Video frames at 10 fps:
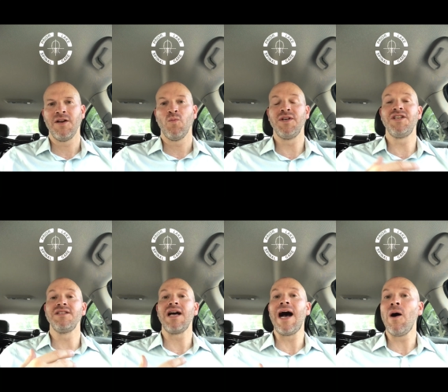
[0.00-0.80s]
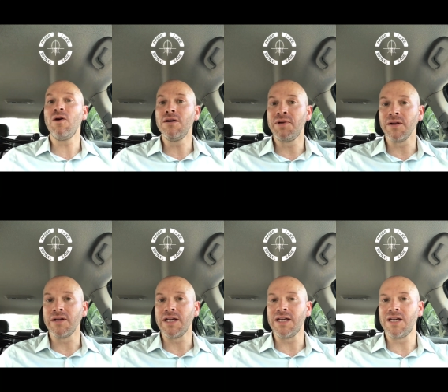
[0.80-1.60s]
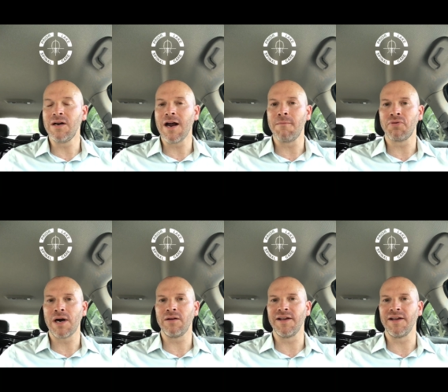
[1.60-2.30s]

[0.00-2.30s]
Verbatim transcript: which is our ability here at Prior